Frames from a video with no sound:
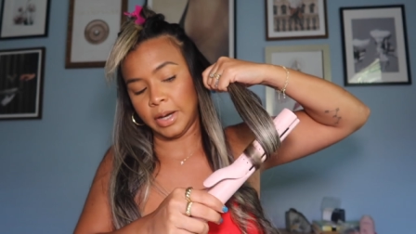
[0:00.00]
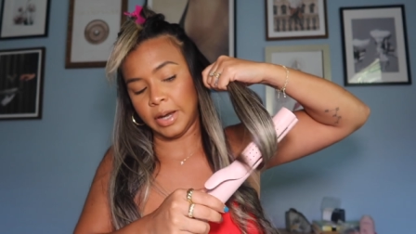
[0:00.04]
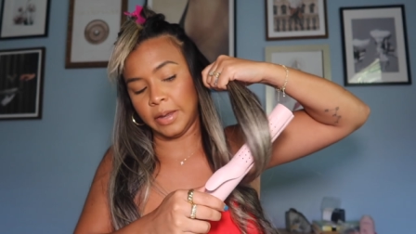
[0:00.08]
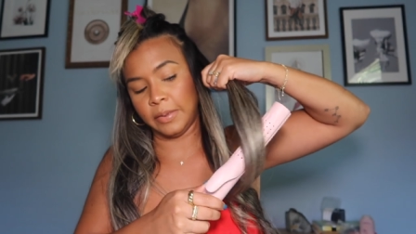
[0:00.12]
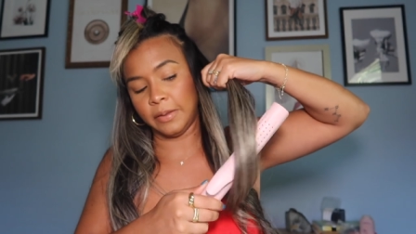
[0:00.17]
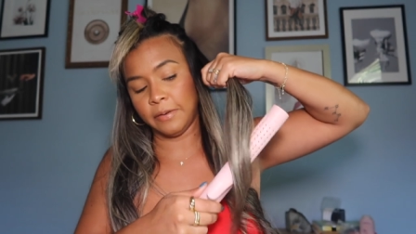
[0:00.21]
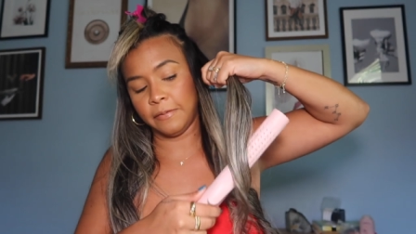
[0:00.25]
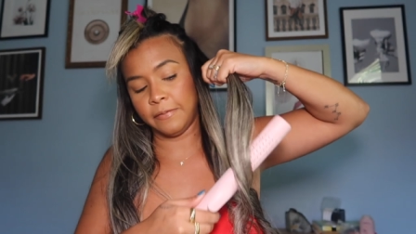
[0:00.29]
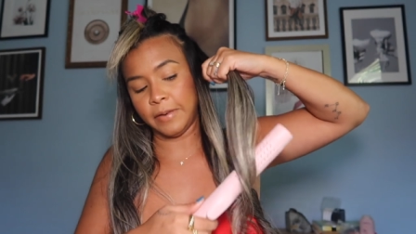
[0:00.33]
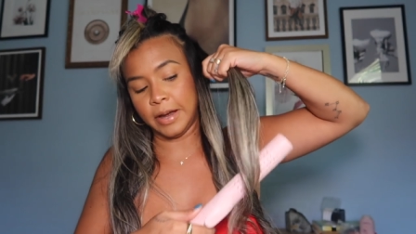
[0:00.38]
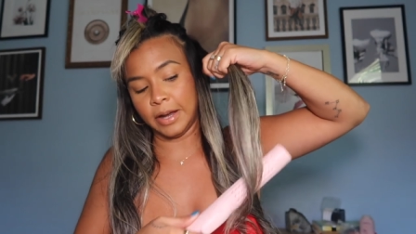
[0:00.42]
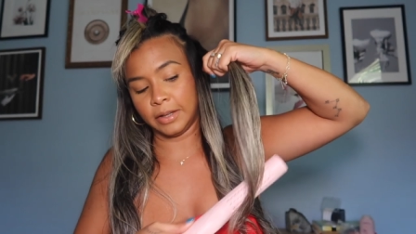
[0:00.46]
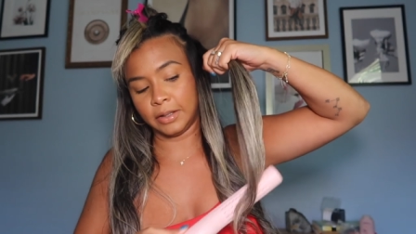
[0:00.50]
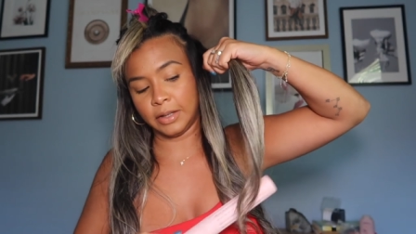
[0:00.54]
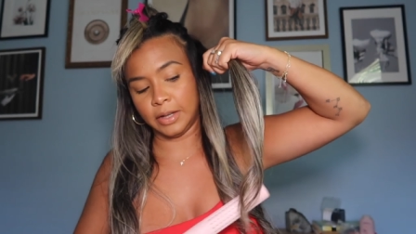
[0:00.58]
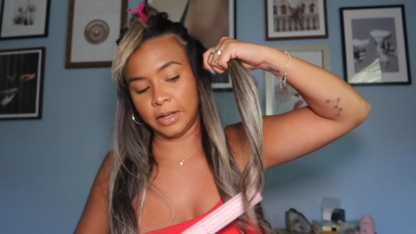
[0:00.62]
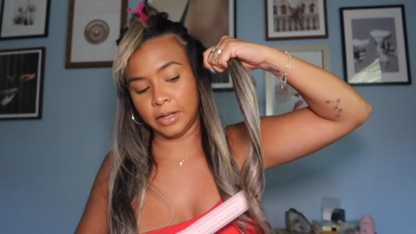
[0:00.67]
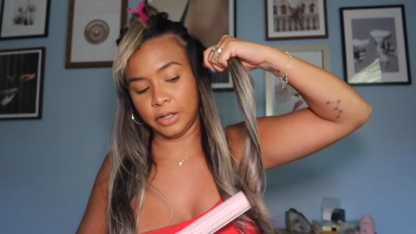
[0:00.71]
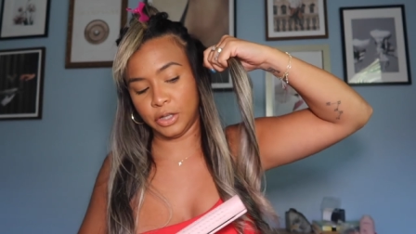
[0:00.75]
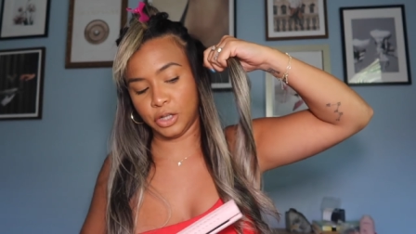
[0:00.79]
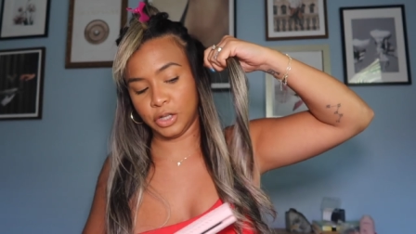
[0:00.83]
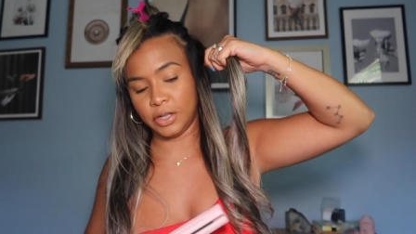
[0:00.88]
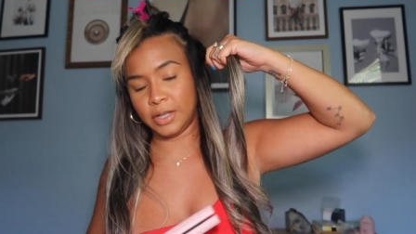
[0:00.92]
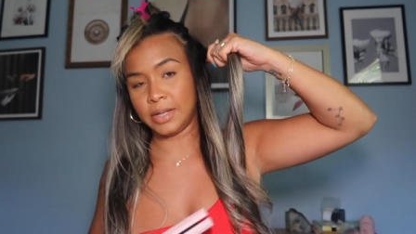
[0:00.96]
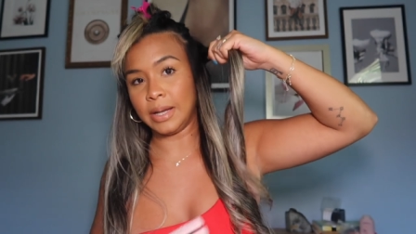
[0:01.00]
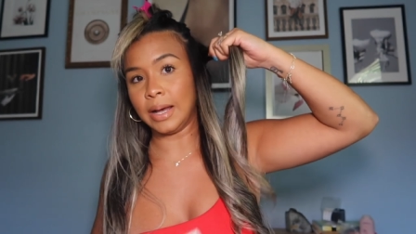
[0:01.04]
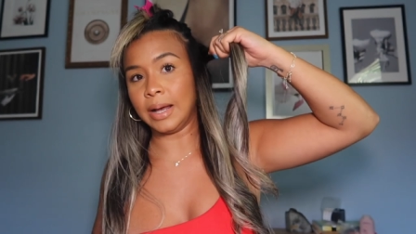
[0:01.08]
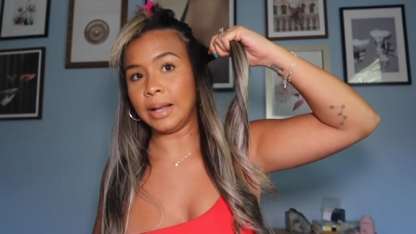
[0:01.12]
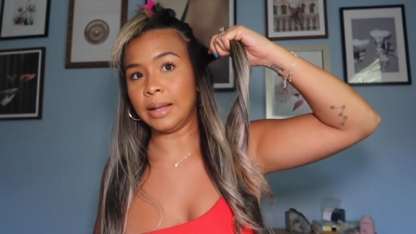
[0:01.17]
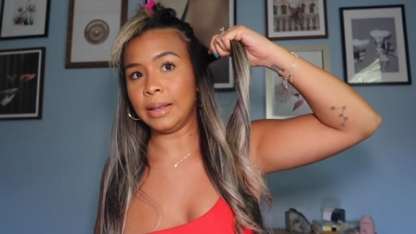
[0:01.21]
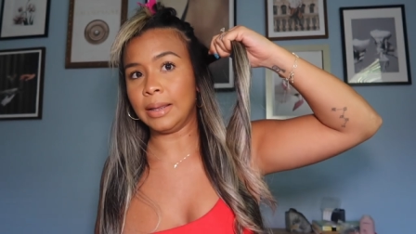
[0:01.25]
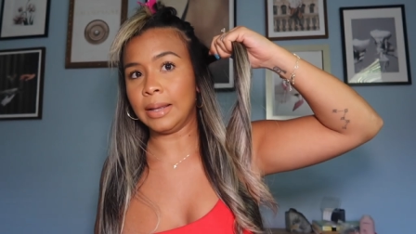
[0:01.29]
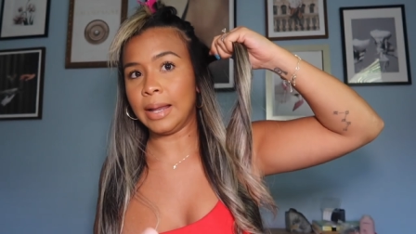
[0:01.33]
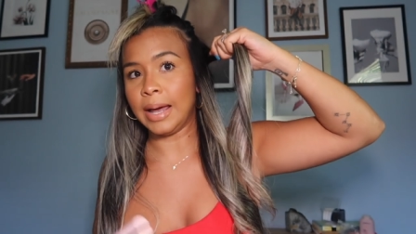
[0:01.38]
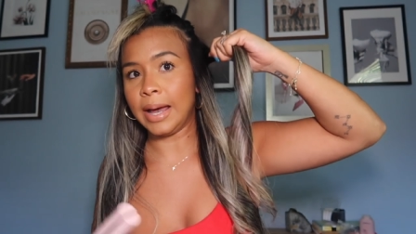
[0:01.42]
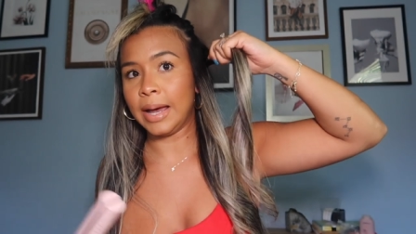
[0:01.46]
and the fact that it just
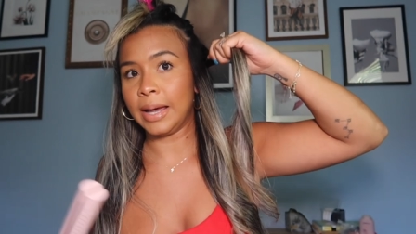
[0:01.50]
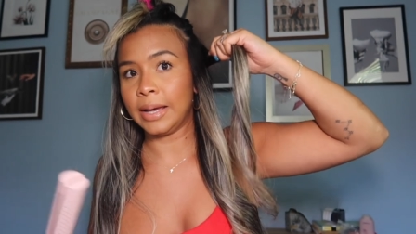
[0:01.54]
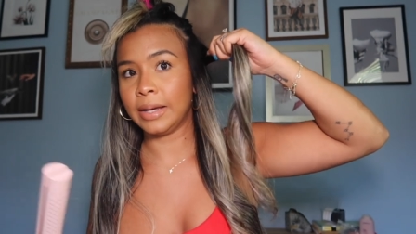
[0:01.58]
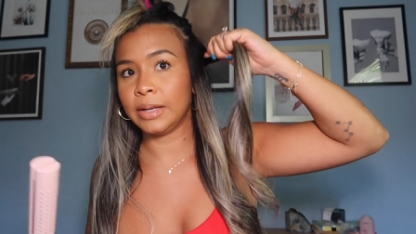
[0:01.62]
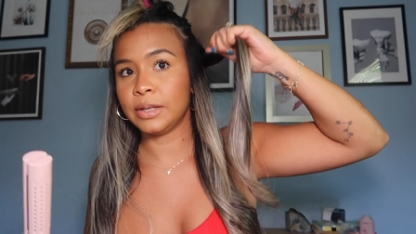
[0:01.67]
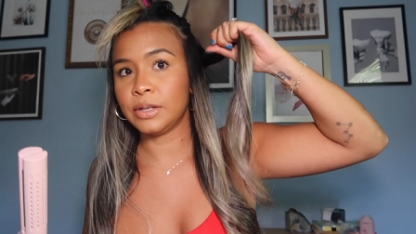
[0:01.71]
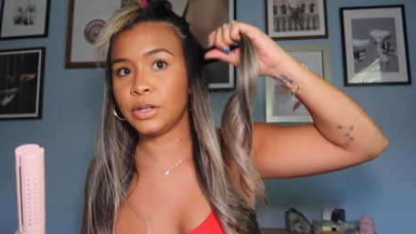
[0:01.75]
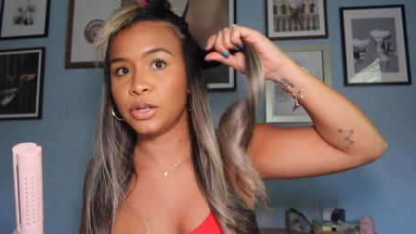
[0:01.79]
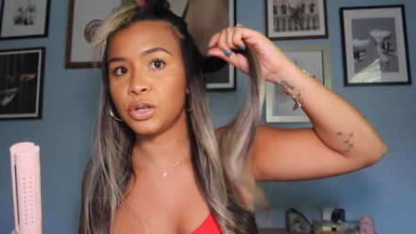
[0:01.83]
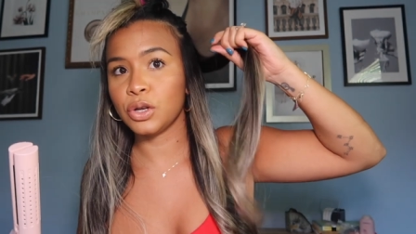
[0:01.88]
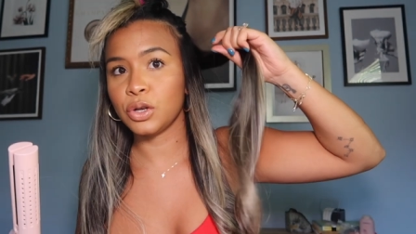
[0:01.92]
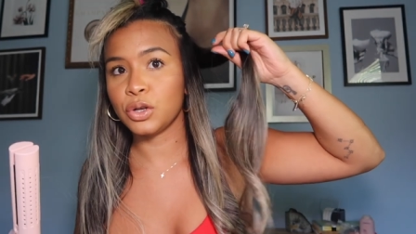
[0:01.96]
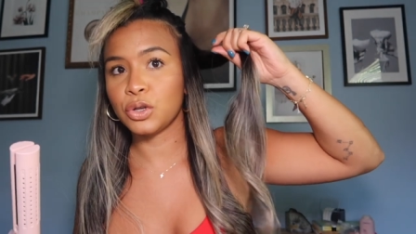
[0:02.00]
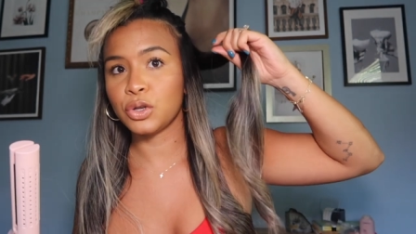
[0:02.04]
glides